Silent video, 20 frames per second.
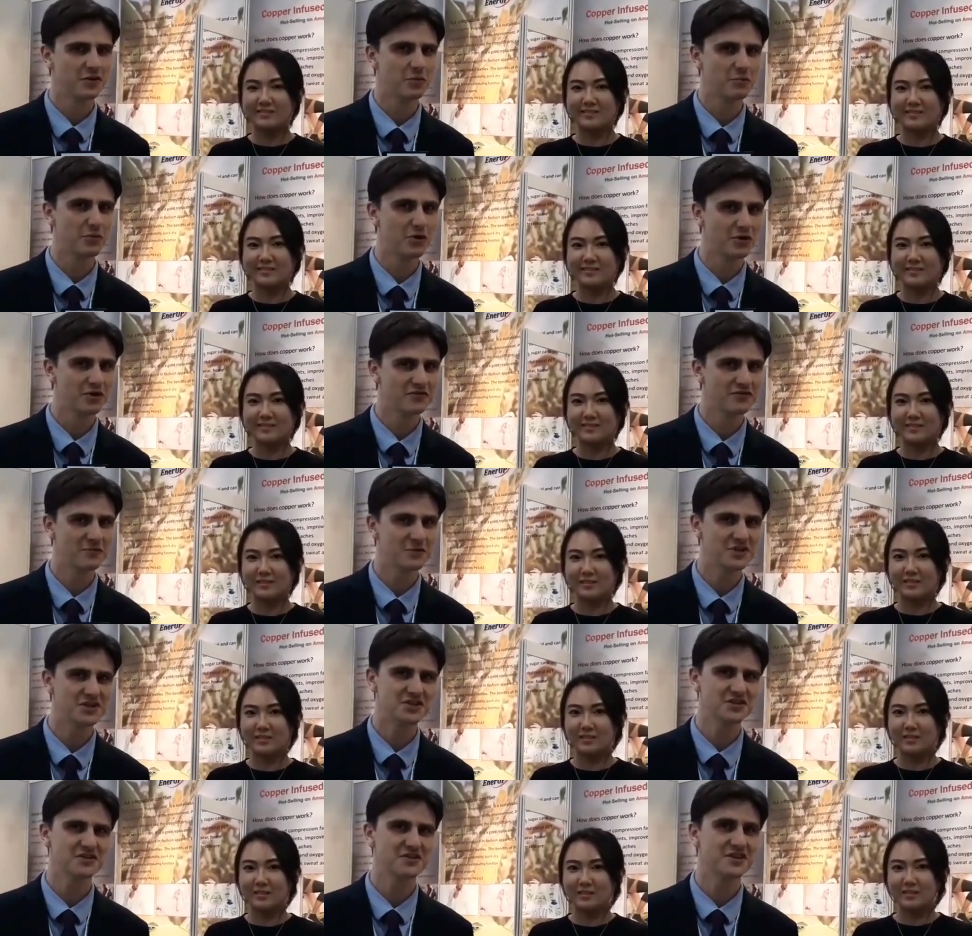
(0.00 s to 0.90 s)
Speaker 1: more
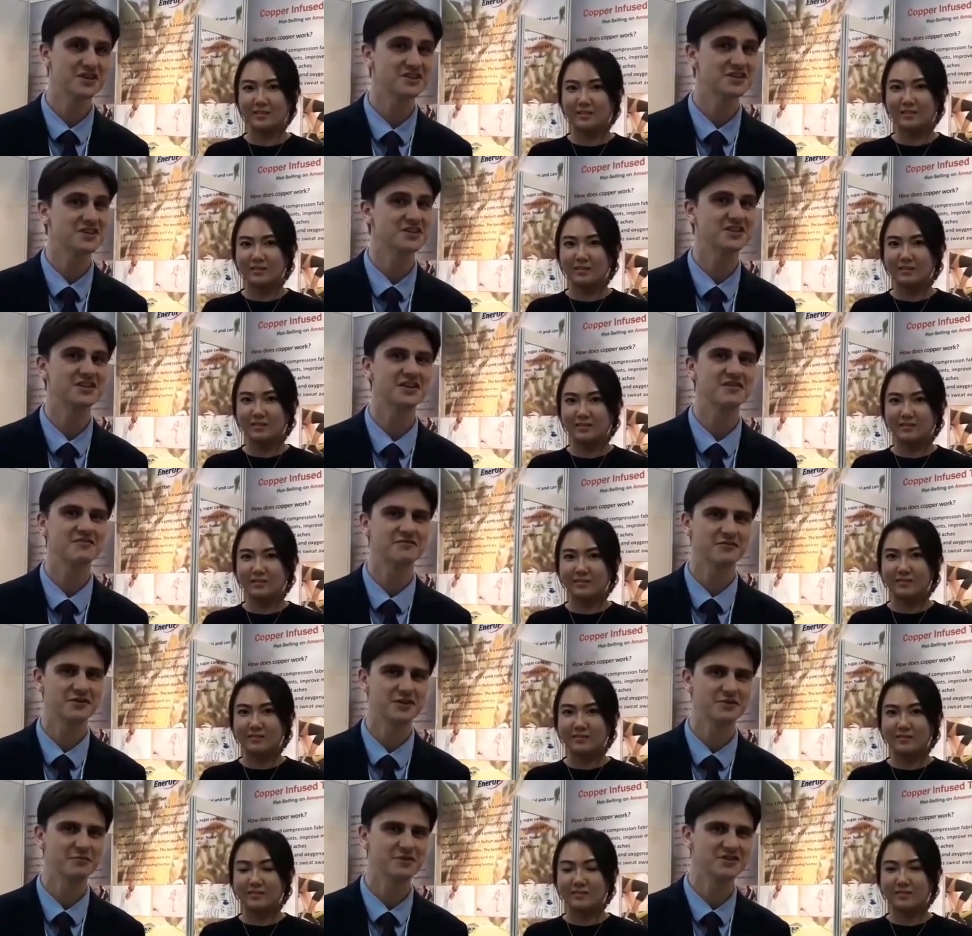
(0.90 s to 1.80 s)
information on this and to get free
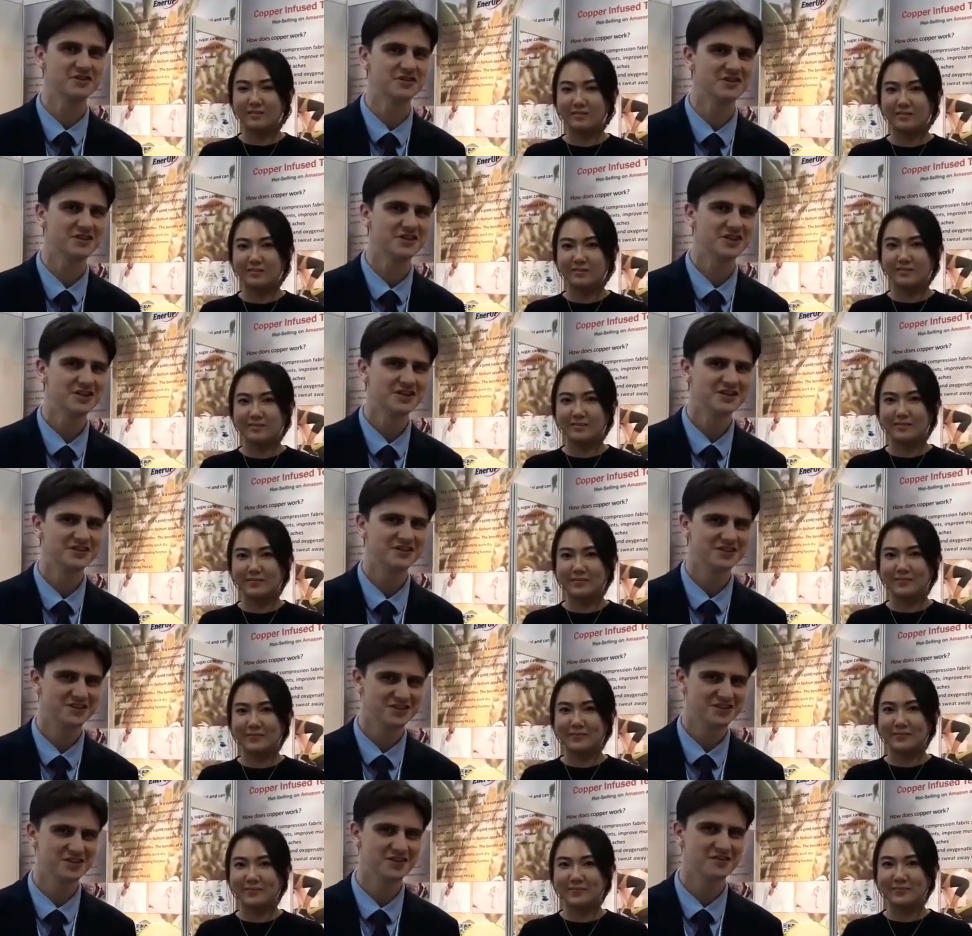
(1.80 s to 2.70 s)
admission to the
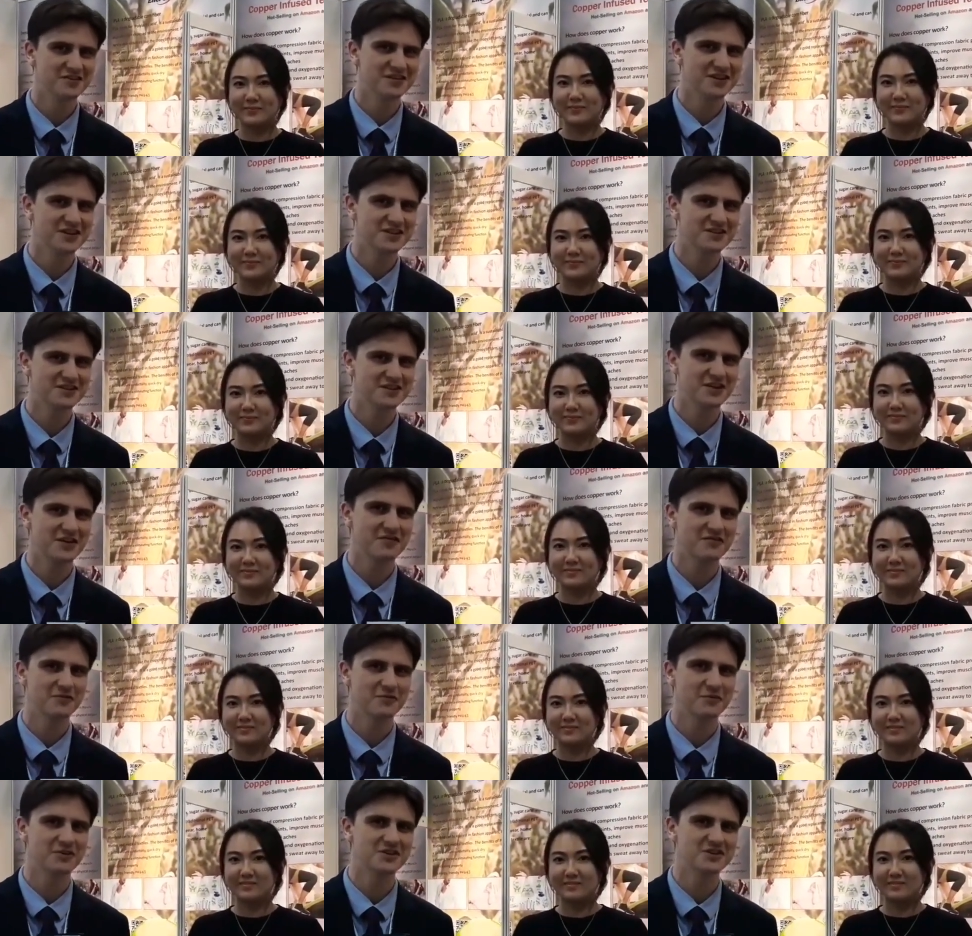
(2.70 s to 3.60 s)
show. Thanks for
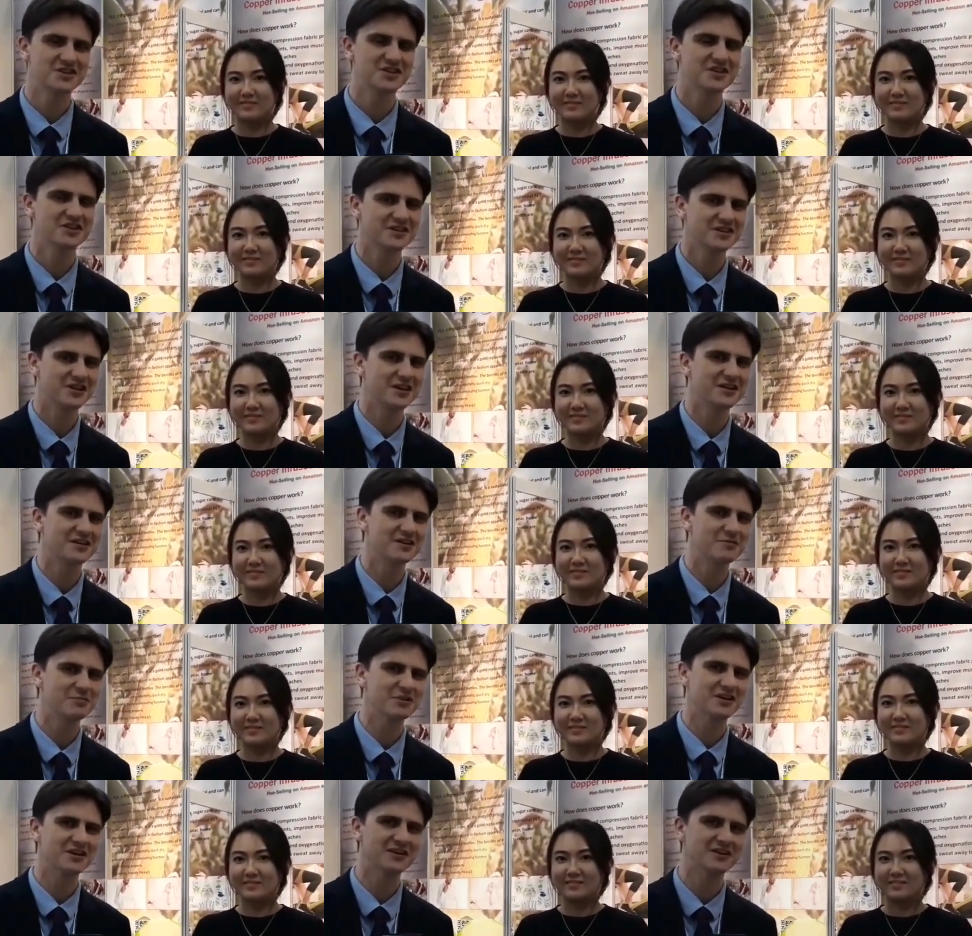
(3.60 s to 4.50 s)
watching, and
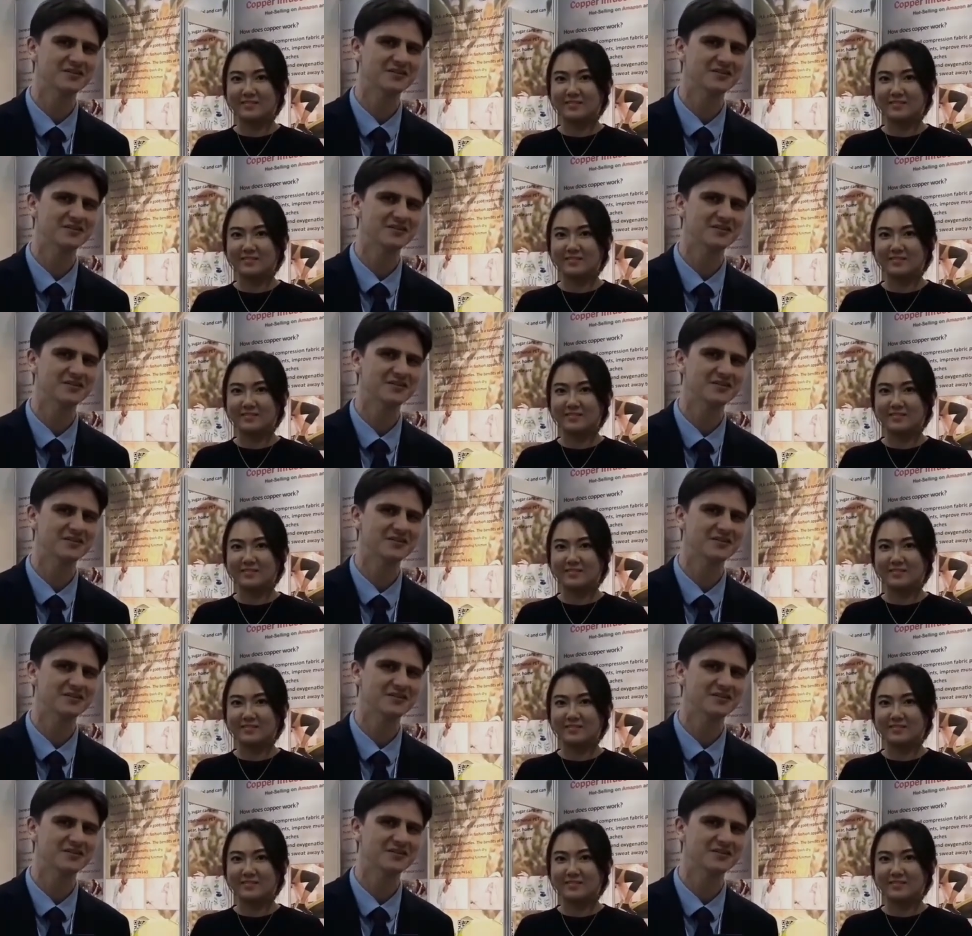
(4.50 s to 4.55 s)
goodbye.